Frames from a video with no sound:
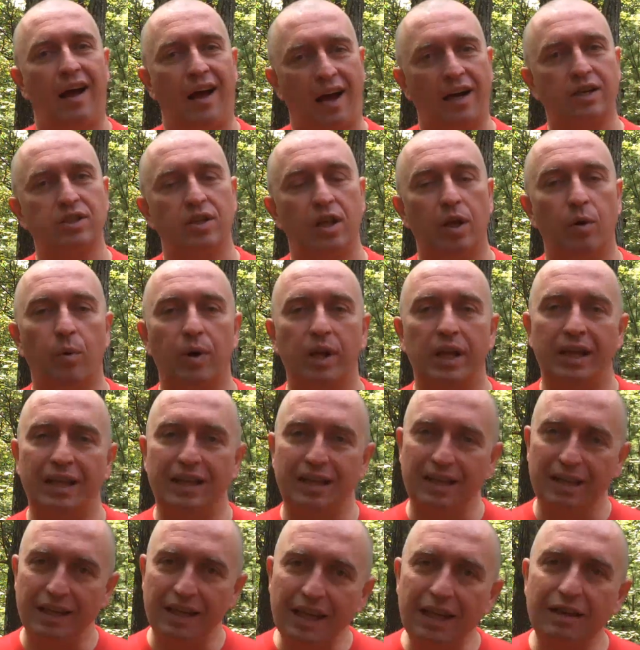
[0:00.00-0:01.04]
Actually, I want to get
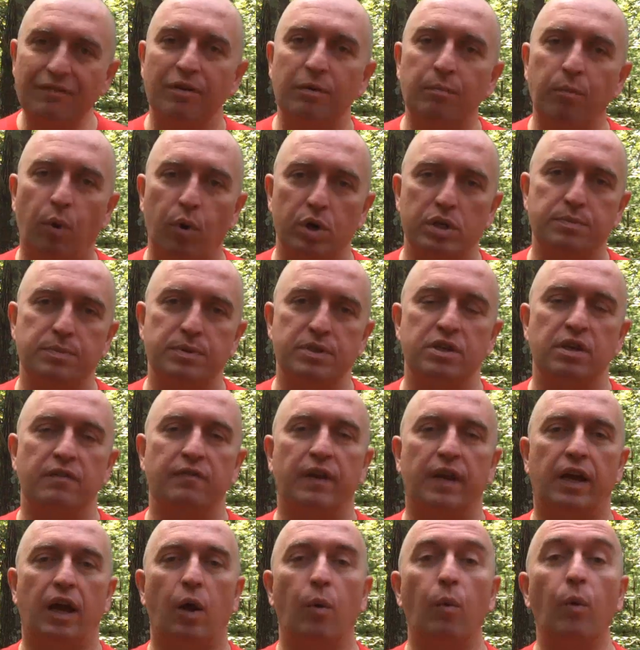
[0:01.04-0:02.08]
even more
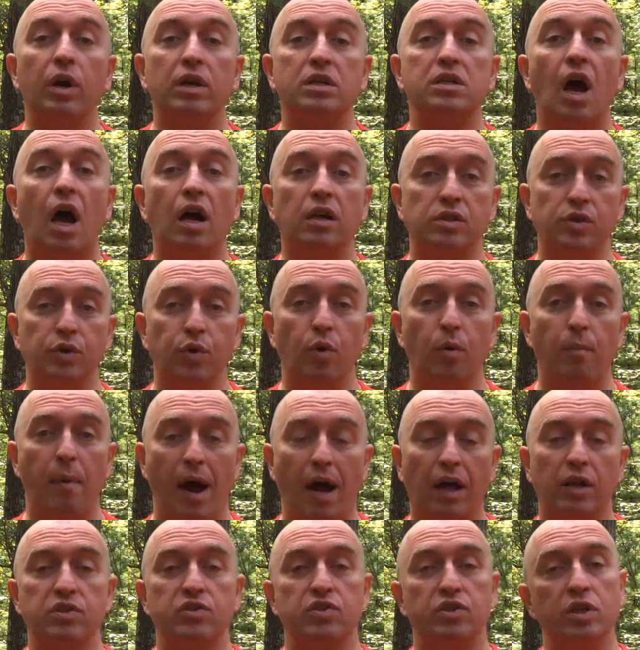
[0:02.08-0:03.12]
specific, and I want to talk to you
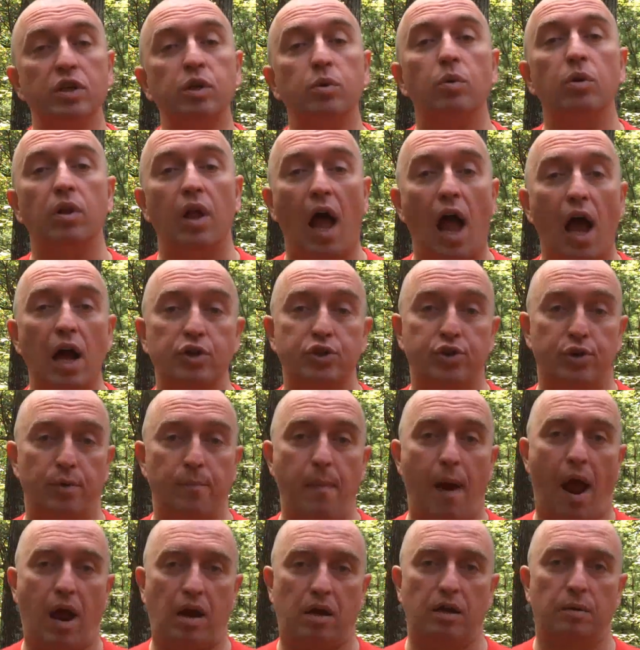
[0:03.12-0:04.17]
about SQL Azure
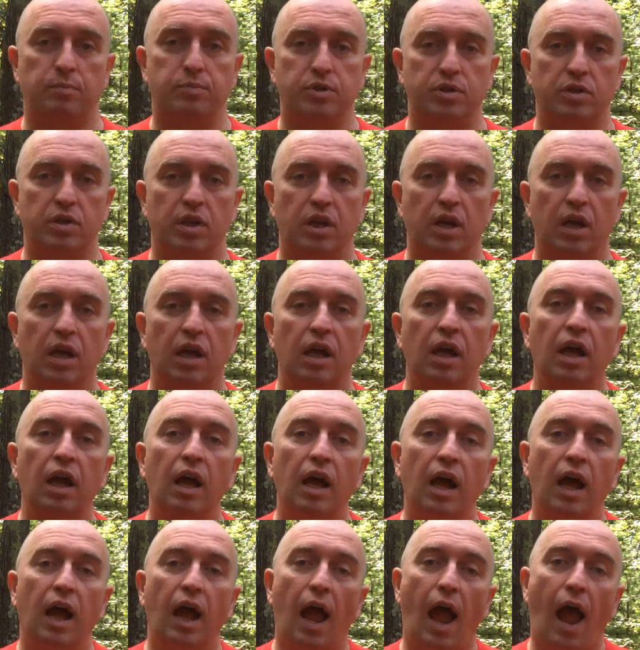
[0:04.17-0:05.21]
backups.
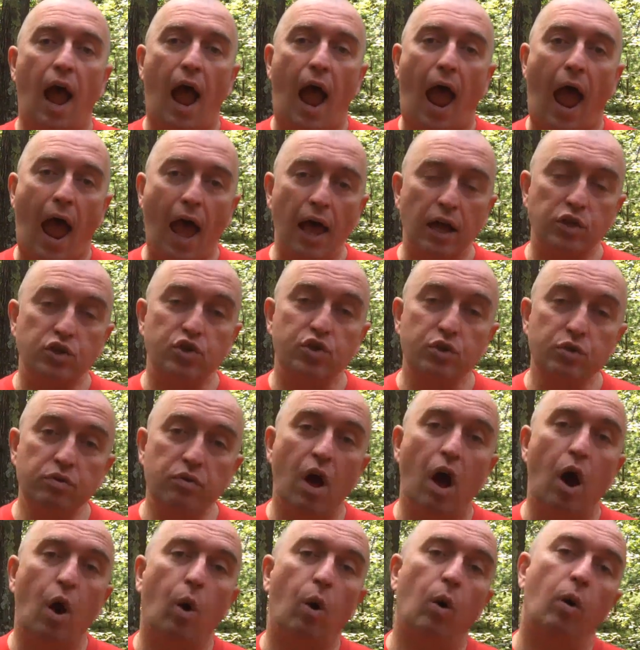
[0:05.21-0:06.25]
As you
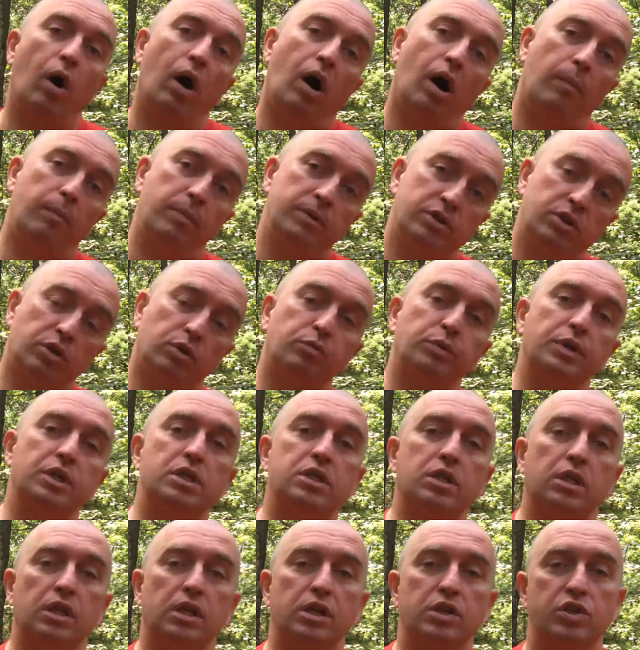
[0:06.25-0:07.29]
know, up until
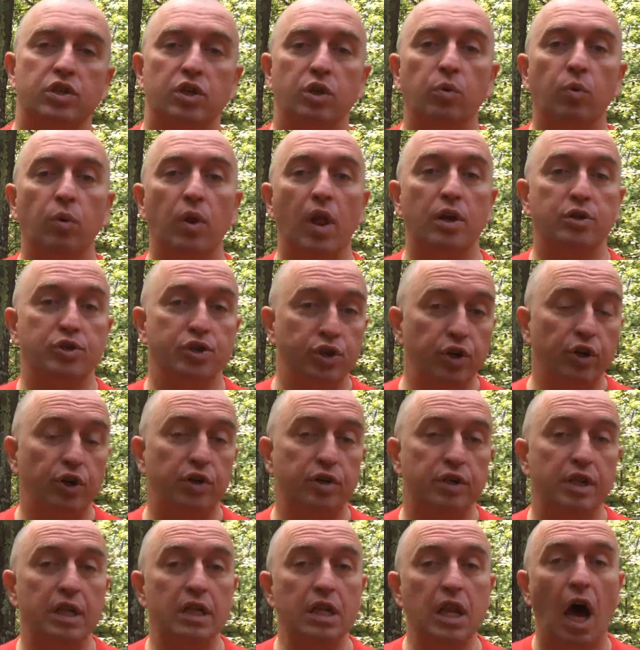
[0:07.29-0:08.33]
recently, SQL
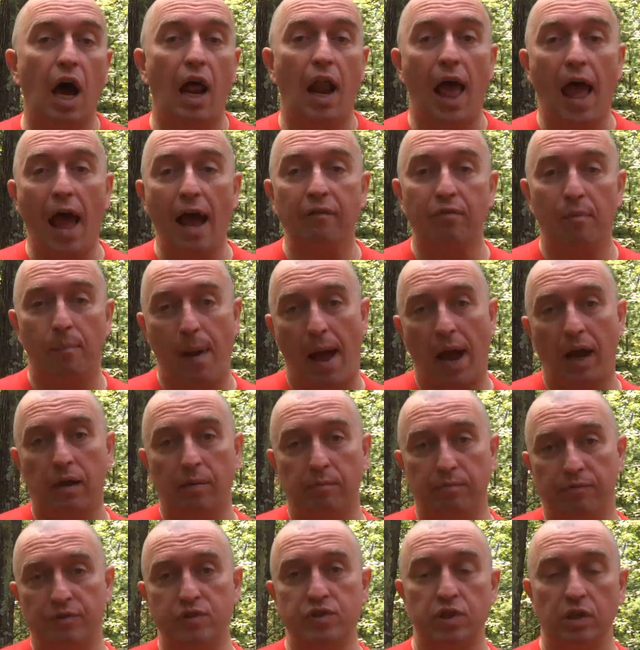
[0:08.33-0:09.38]
Azure did not have a
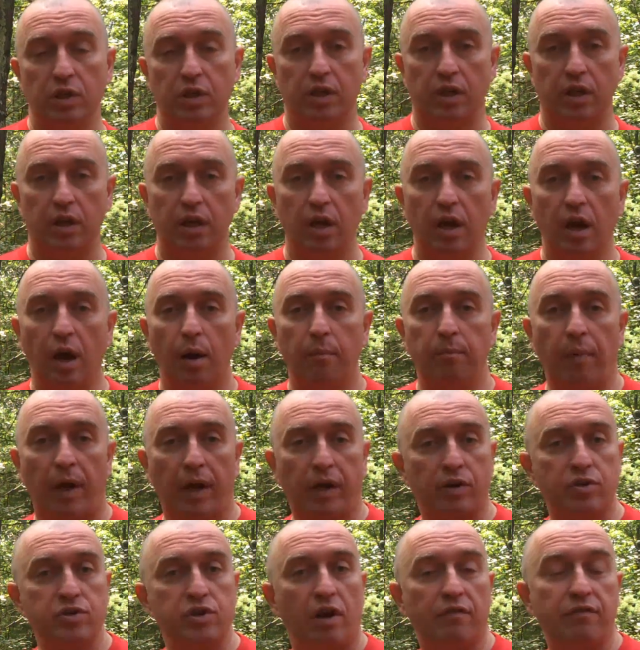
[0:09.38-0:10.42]
backup facility.
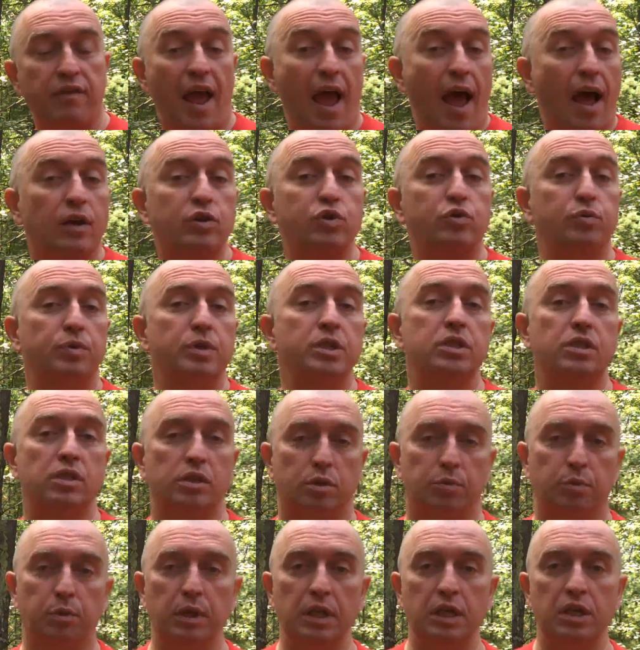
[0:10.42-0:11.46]
Microsoft has
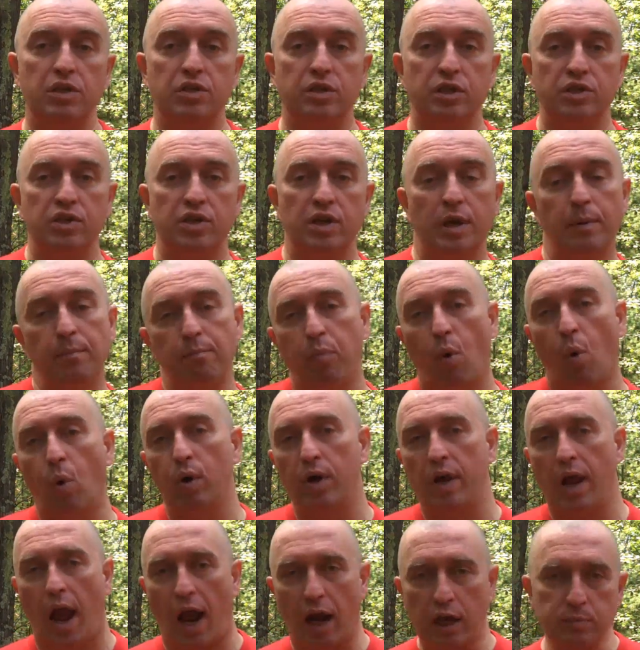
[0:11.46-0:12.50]
recently released this
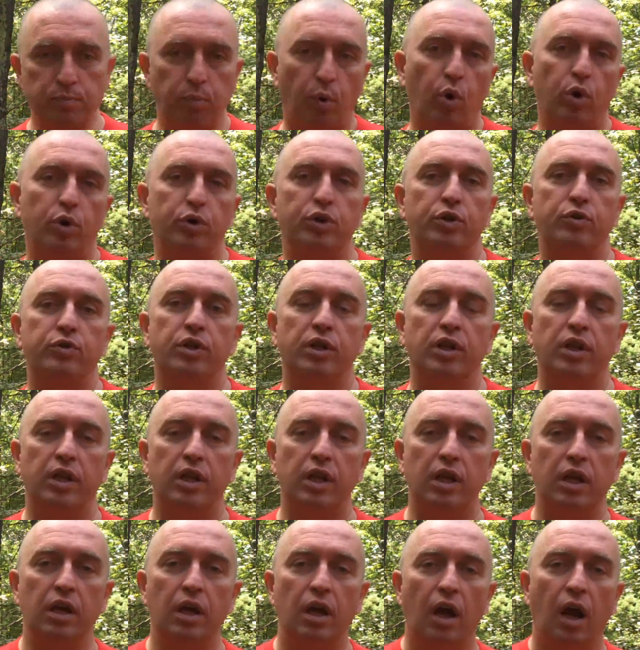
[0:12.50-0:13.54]
import-export
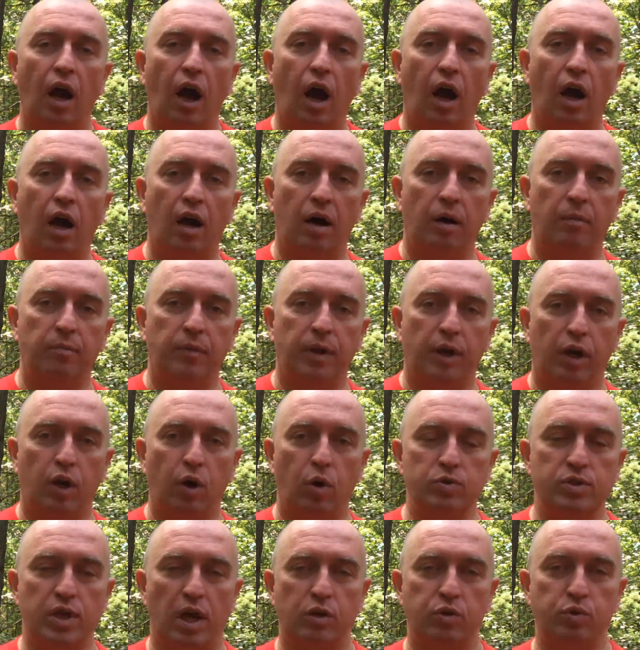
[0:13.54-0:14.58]
utility that
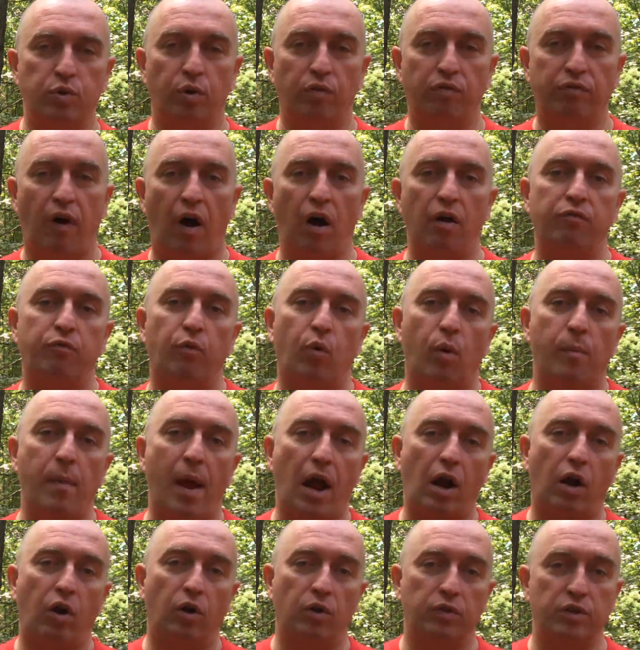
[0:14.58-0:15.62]
goes out to a file
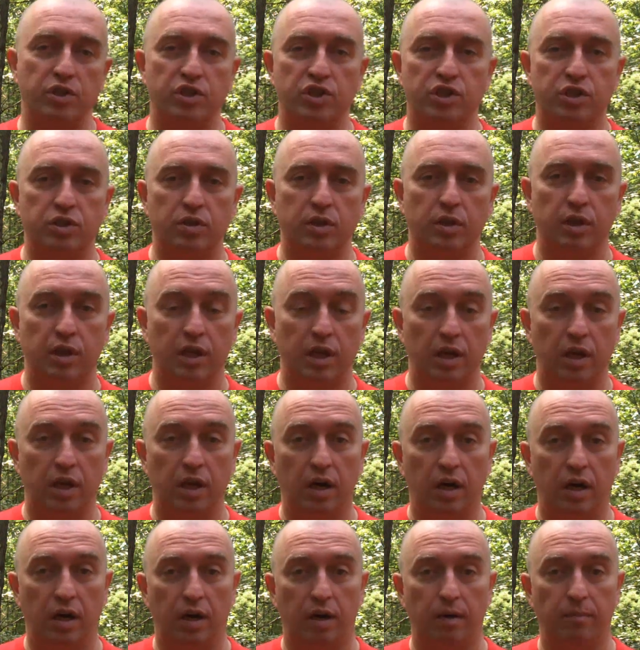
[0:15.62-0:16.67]
format called the
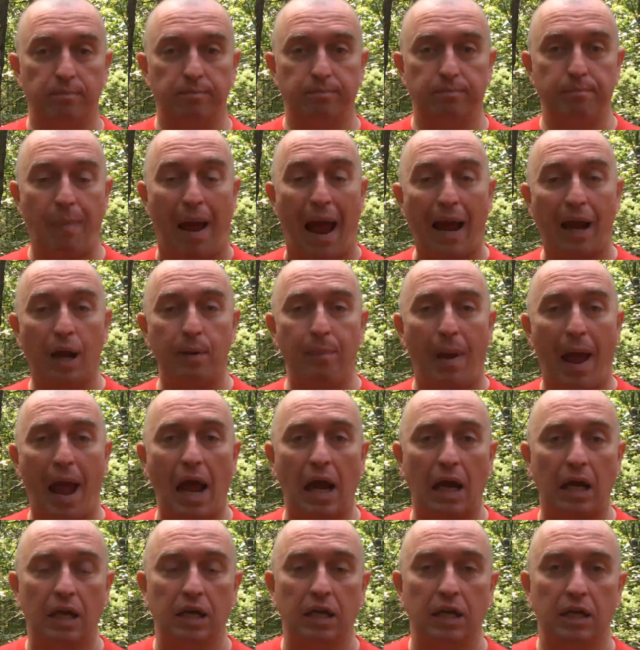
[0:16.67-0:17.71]

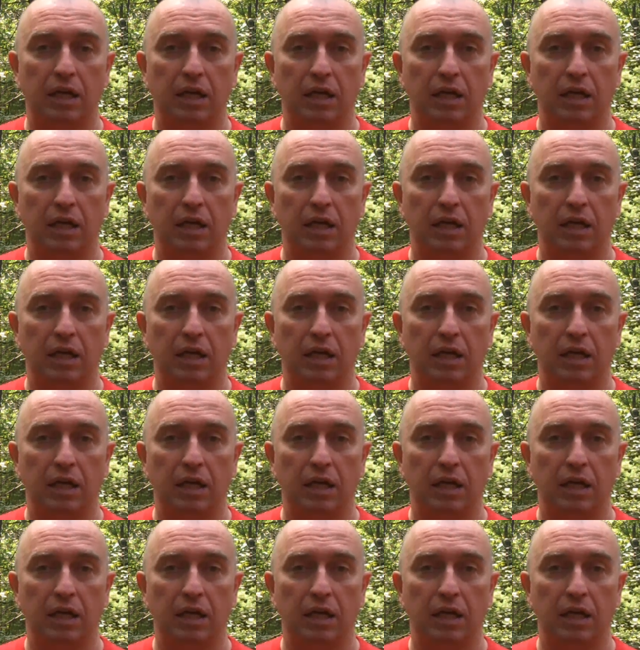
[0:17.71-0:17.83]
BacPac.